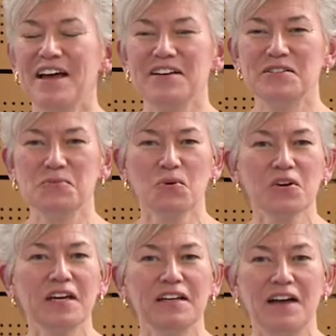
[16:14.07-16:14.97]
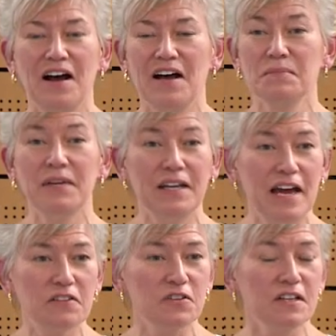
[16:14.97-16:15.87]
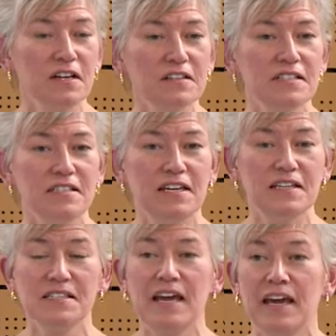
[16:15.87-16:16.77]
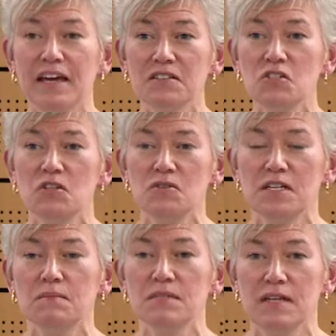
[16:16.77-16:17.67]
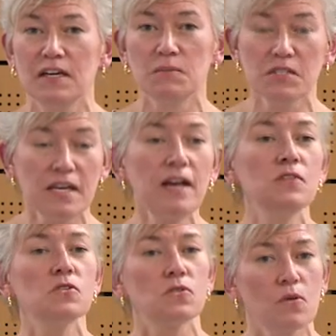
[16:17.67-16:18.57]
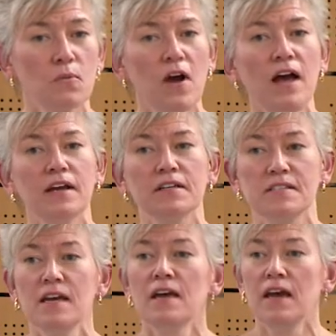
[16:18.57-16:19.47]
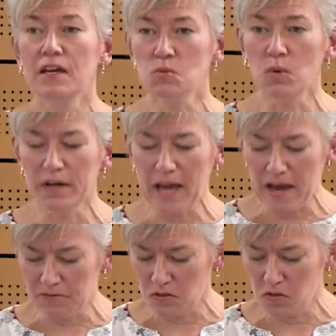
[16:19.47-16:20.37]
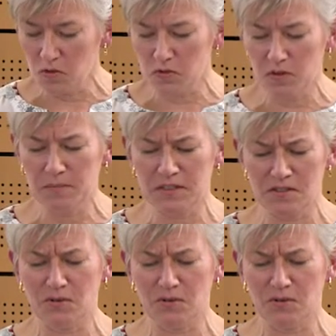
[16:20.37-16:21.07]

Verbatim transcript: is working on pediatric lung disease and using mesenchymal cells or their products as one avenue to a treatment.